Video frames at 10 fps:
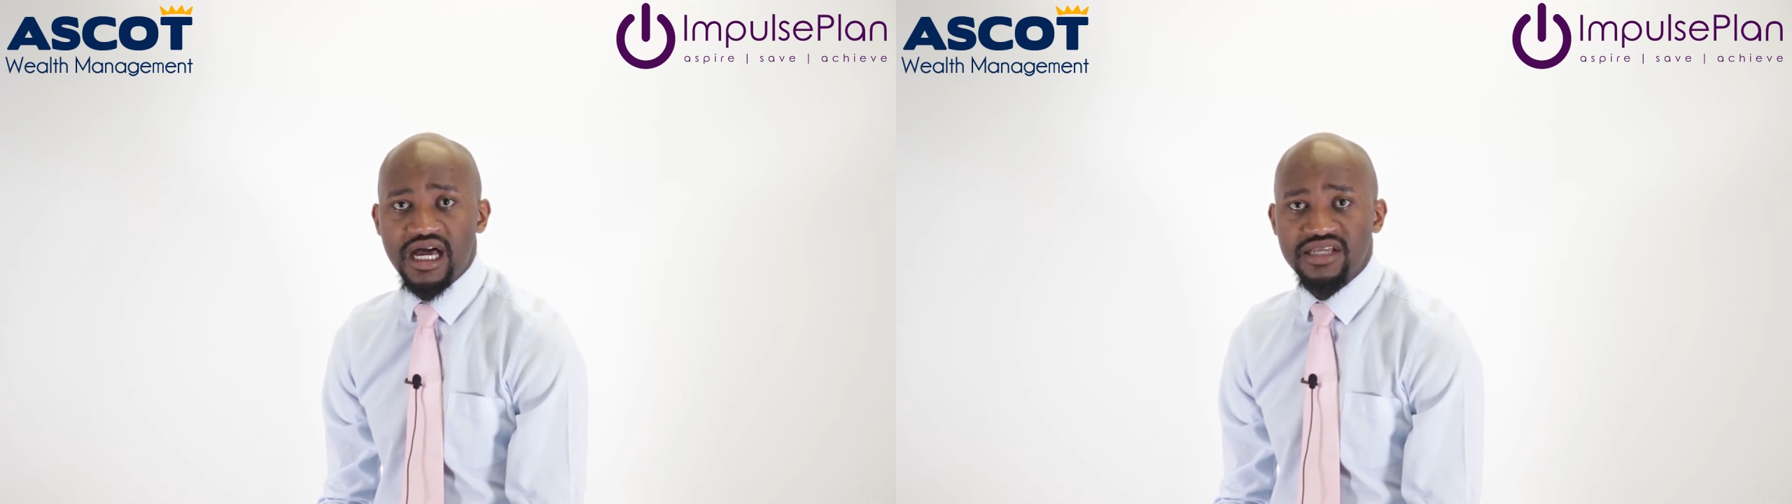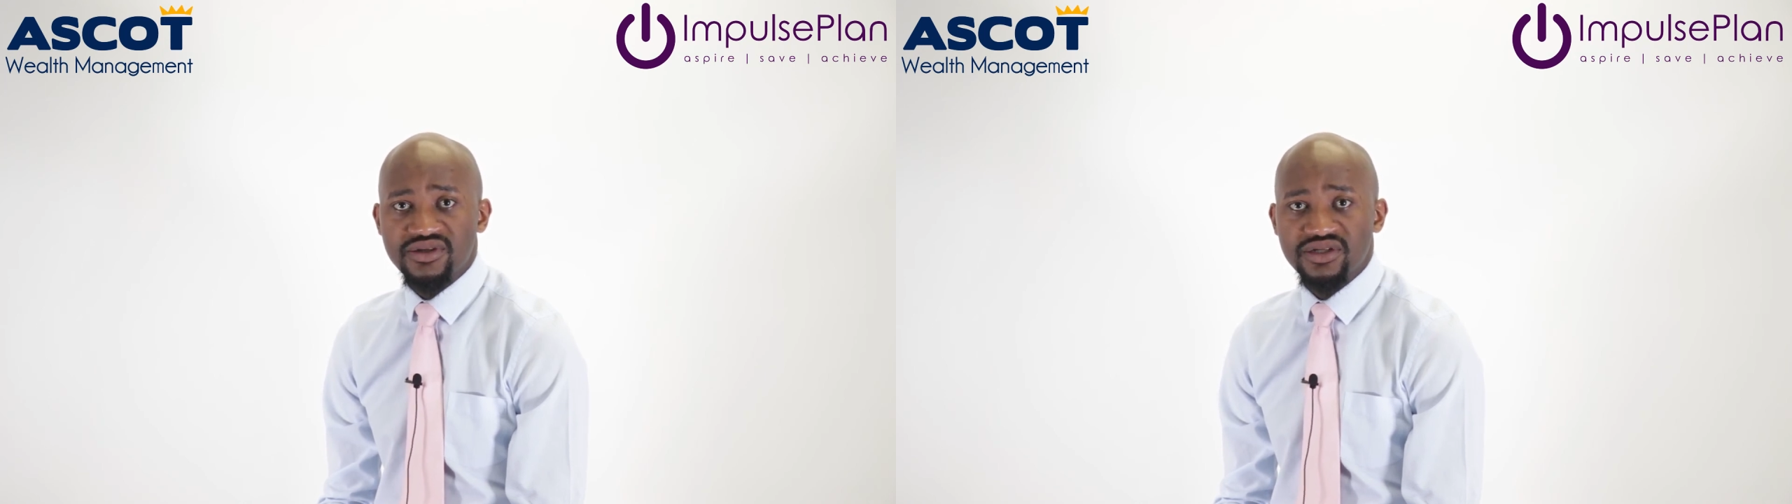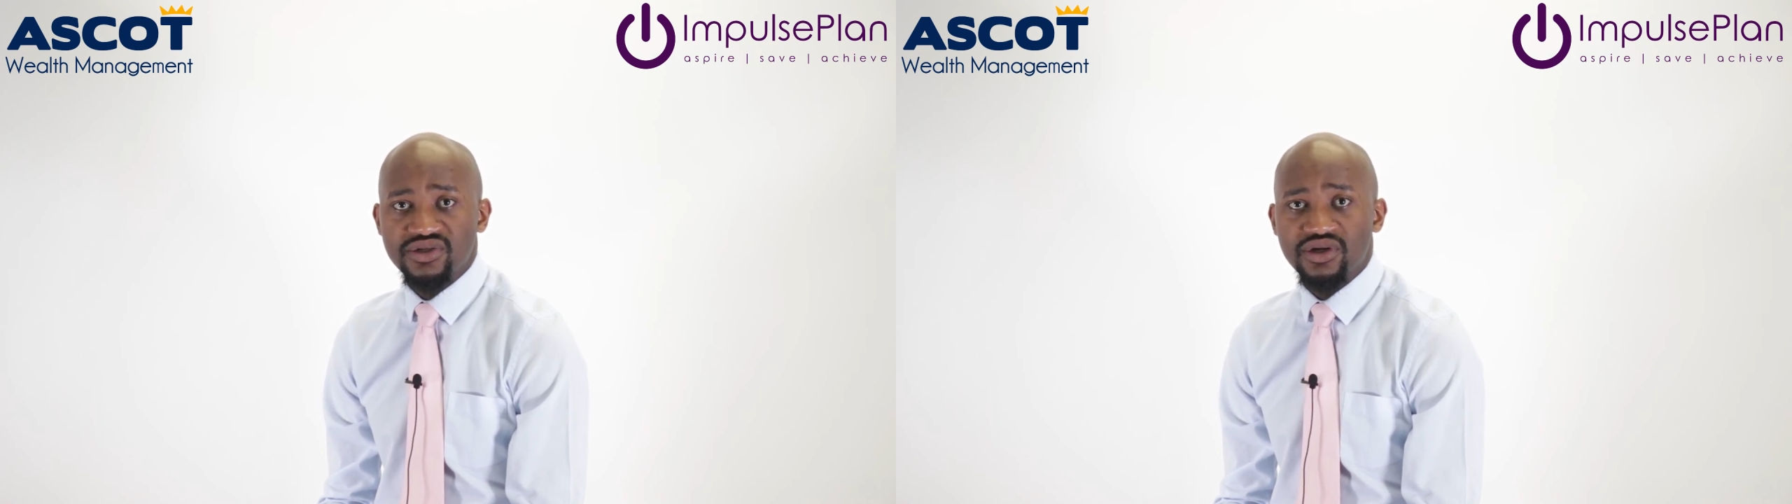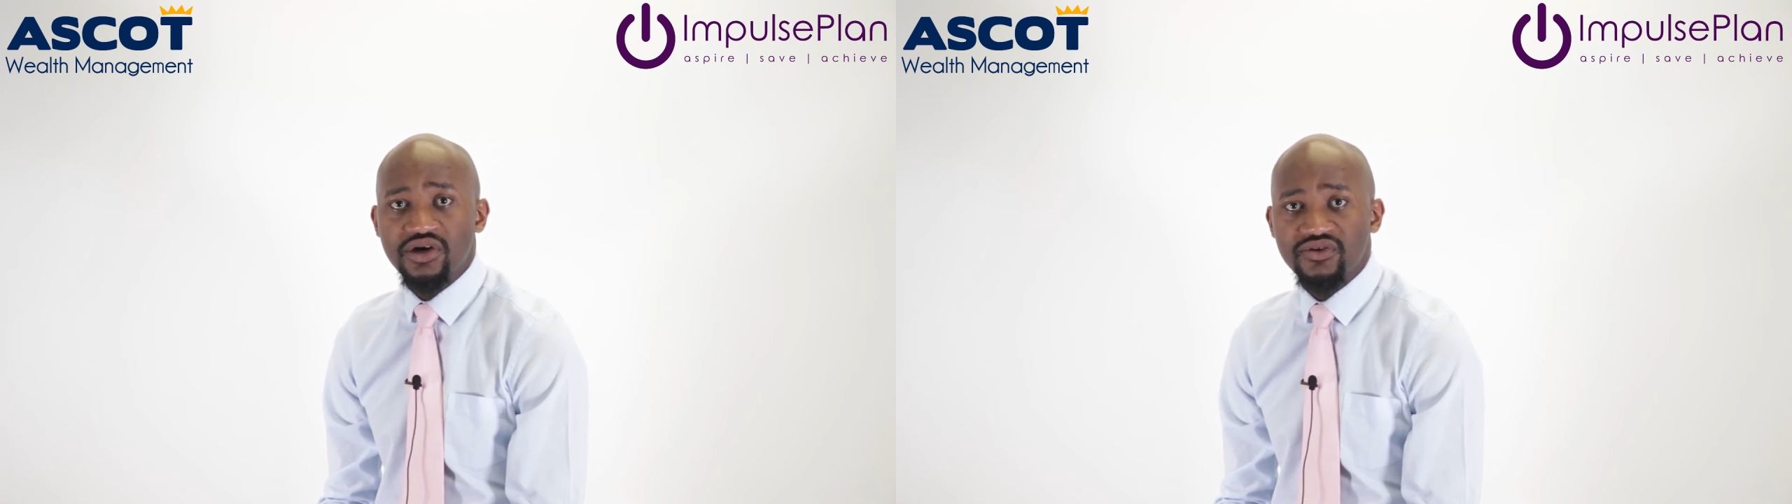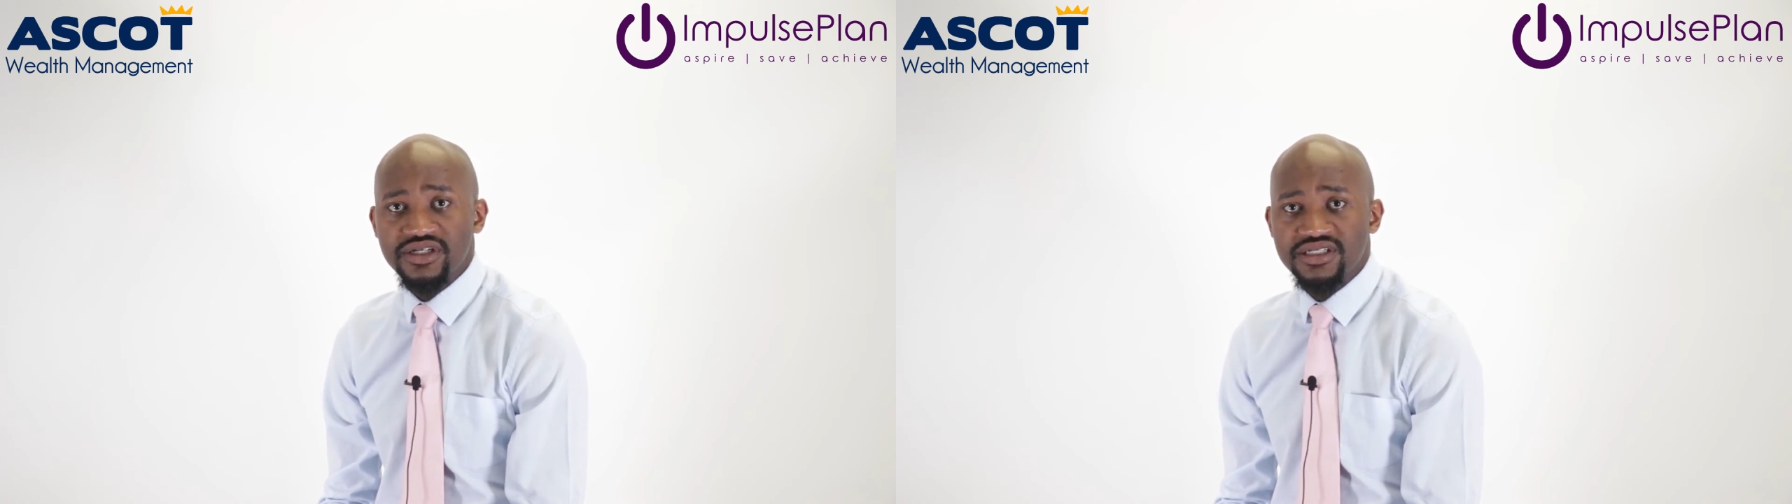has gone to
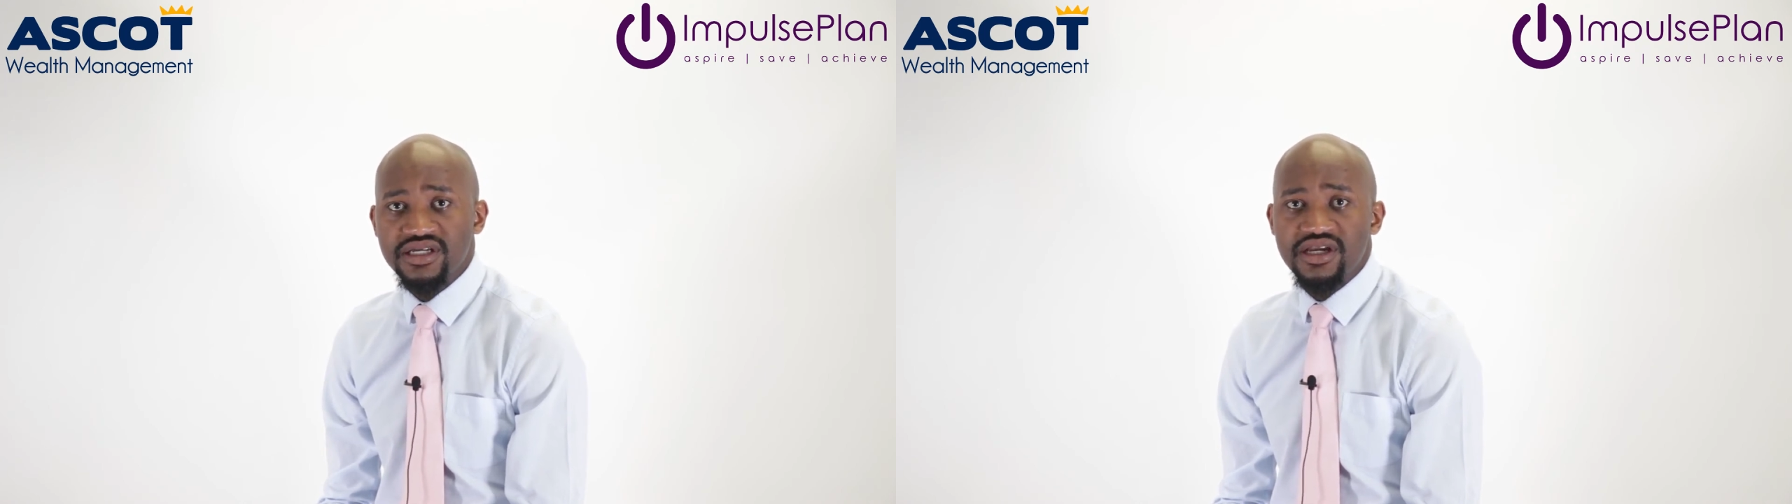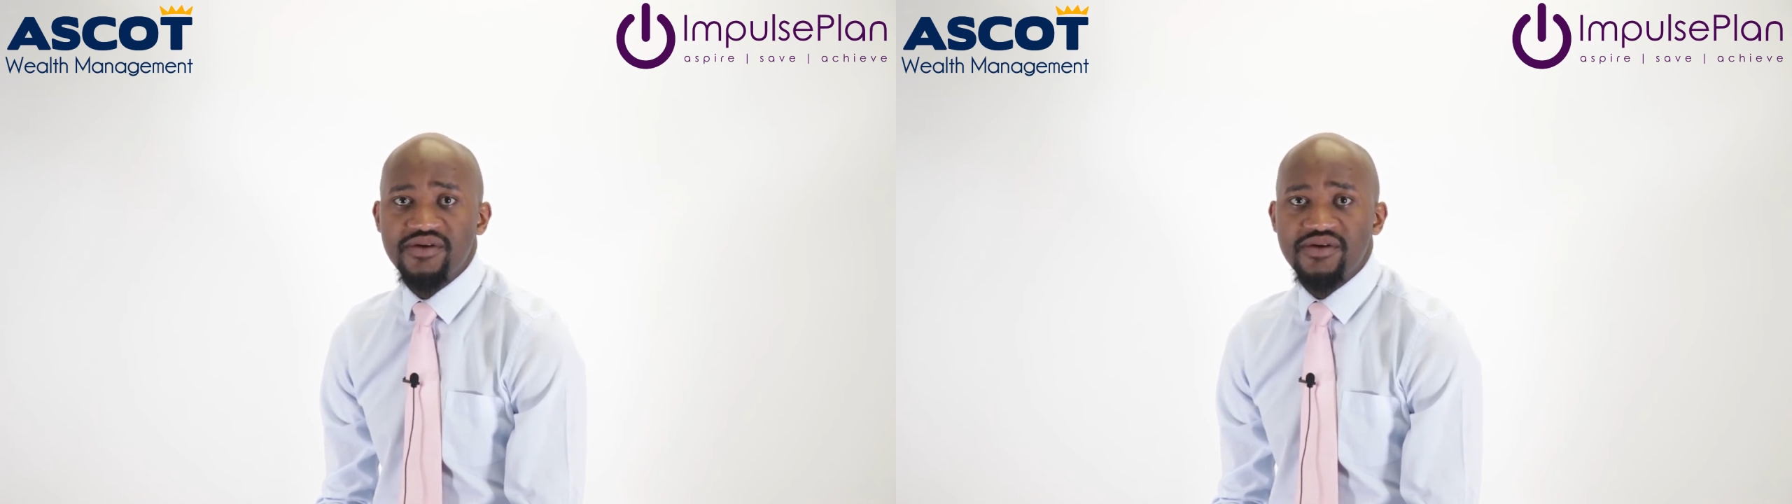Congress,